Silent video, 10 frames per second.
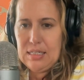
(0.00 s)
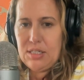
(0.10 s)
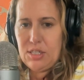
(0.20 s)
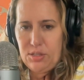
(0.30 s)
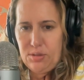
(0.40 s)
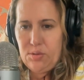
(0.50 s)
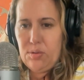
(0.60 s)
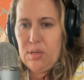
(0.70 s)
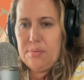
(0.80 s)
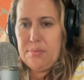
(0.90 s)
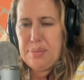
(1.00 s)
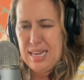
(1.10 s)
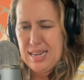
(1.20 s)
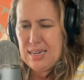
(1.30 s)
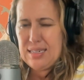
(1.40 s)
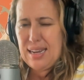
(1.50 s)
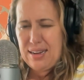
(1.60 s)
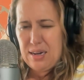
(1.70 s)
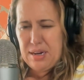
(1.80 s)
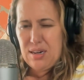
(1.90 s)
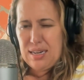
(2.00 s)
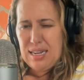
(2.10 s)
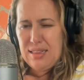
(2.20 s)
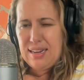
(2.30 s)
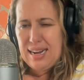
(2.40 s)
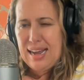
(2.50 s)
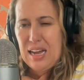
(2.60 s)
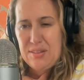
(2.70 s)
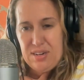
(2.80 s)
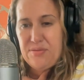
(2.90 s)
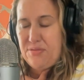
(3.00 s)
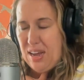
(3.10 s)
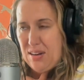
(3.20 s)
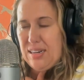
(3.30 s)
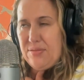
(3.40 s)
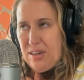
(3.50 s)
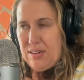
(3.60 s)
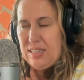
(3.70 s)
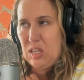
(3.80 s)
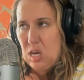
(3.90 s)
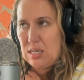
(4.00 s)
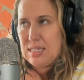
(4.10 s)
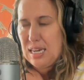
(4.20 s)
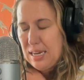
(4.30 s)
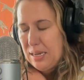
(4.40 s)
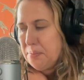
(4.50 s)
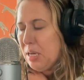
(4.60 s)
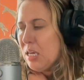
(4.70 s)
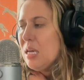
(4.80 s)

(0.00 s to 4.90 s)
to being an Italian American than I have in a very, very long time.